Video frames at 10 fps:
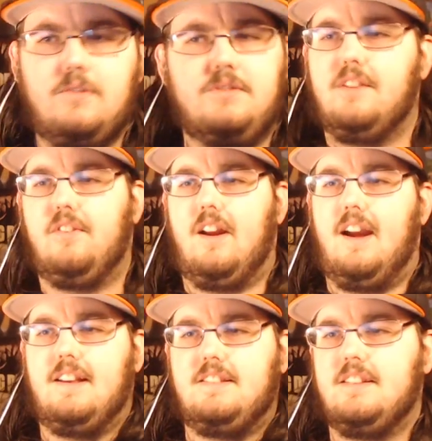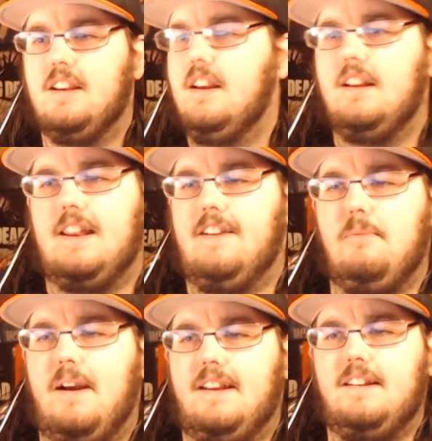no Silver Ice.
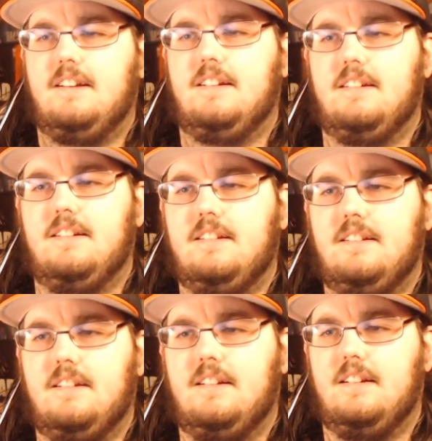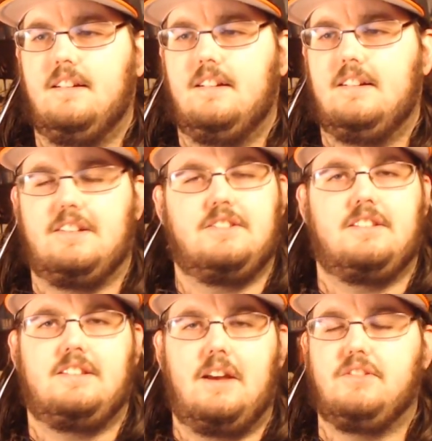Never mind.
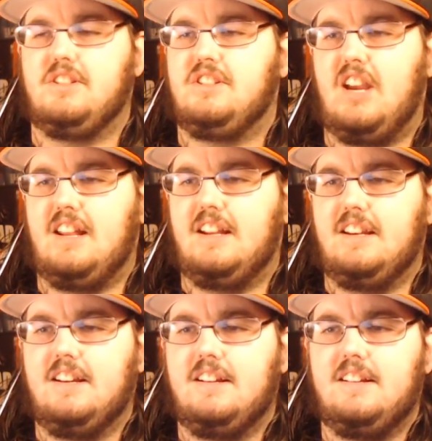Just that was just shading.